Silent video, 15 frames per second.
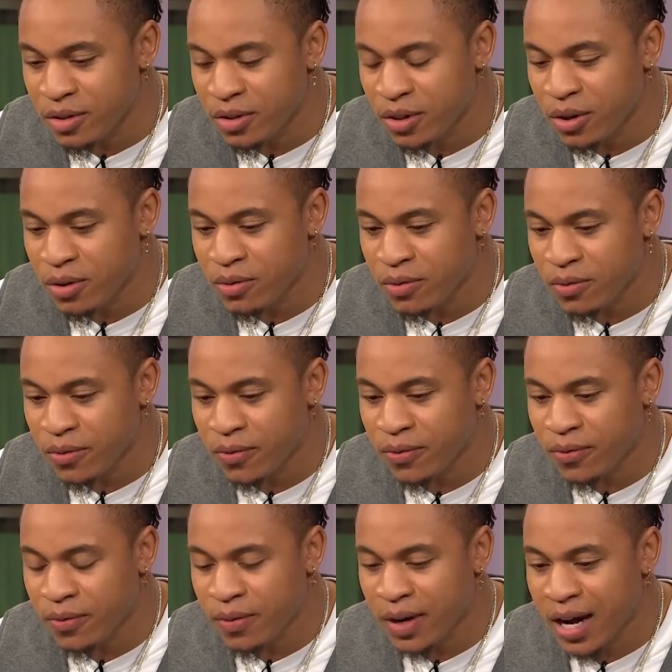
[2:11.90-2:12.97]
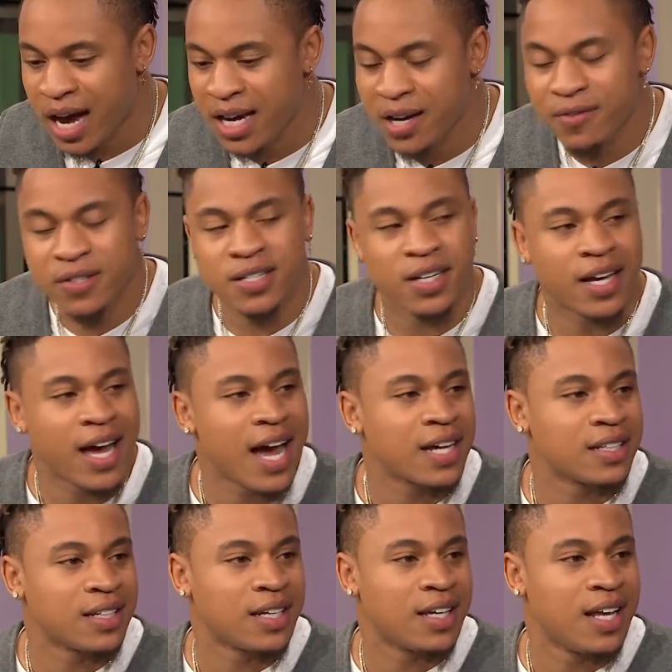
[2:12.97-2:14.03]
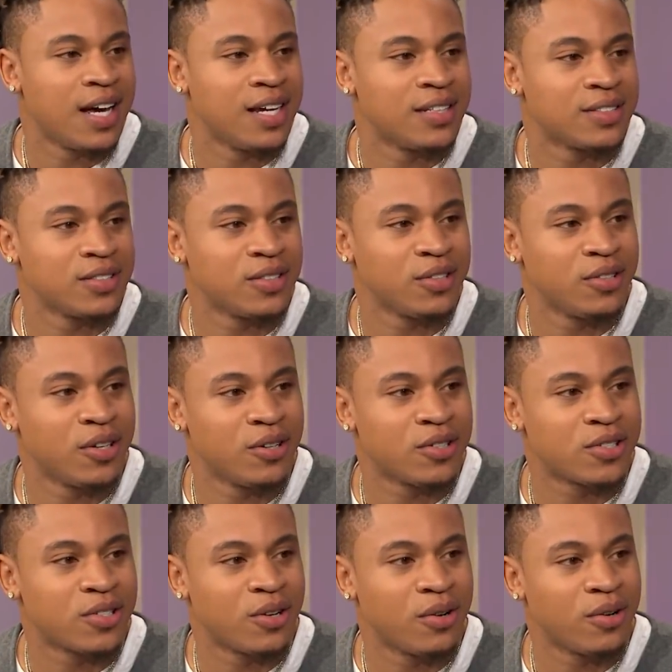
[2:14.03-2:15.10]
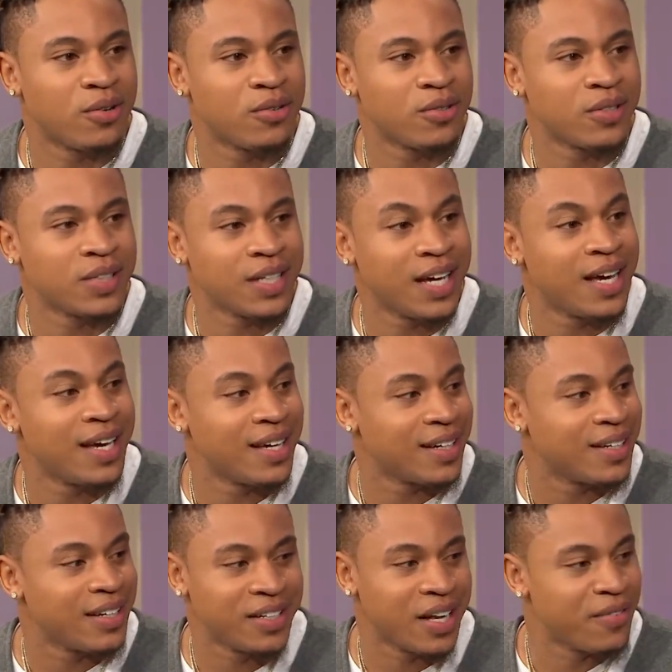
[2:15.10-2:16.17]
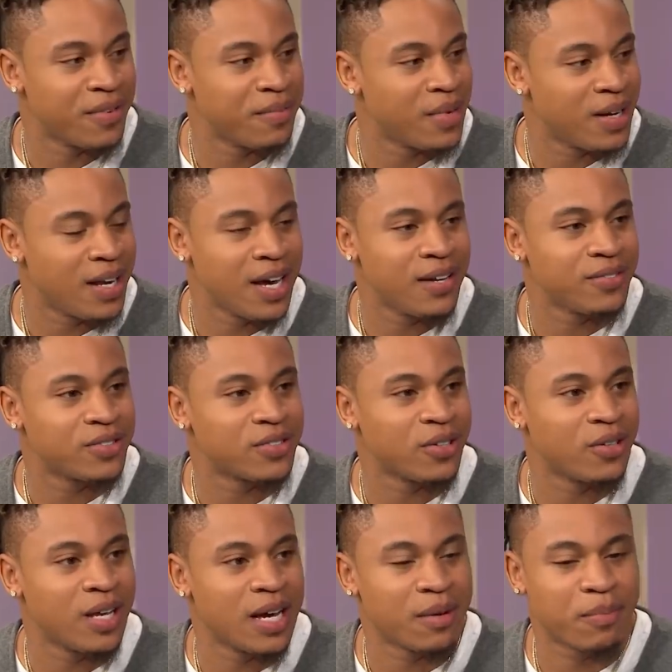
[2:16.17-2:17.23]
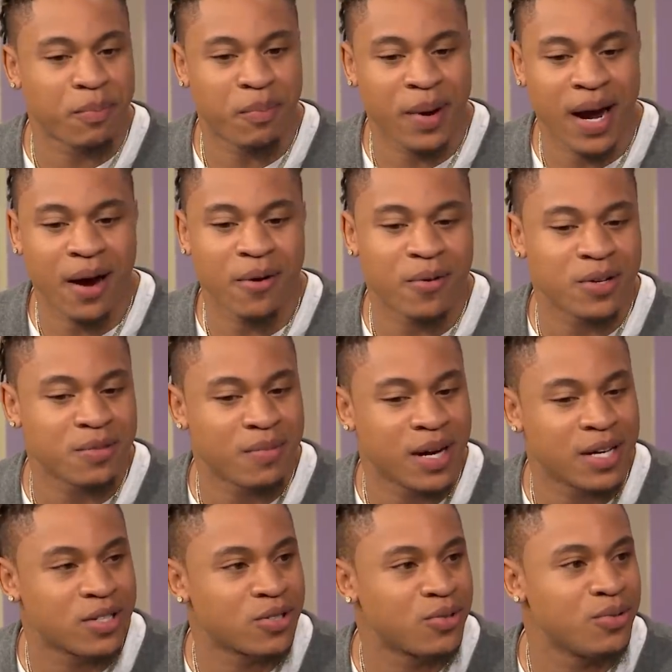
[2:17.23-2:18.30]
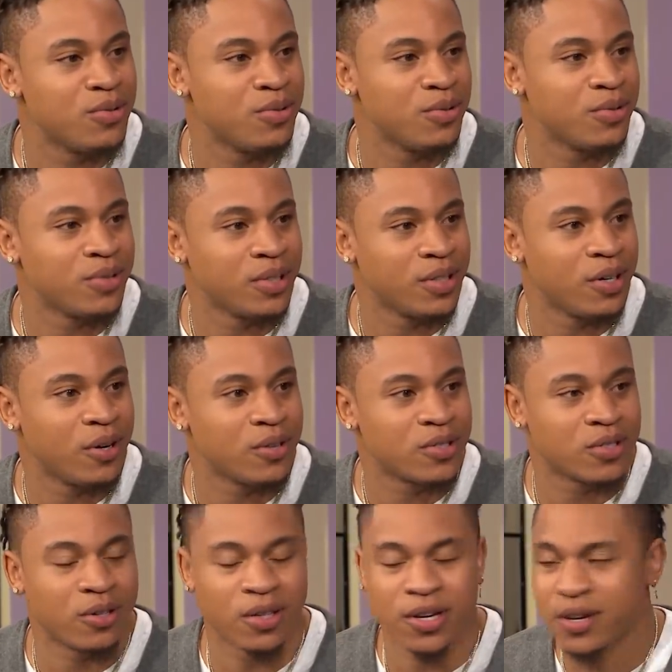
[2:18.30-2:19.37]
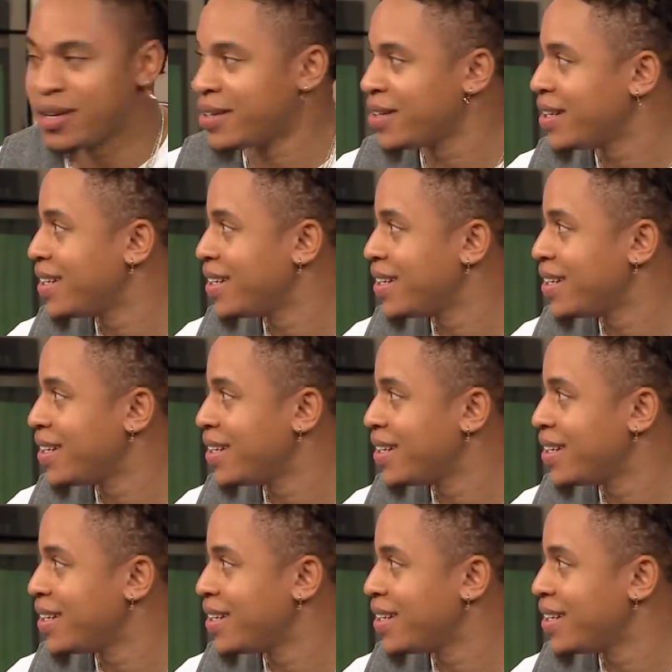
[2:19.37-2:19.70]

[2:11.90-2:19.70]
you know, I never took an acting class, you know, so what? yeah, never in my life. So like power was my school, mm. you know, so learning,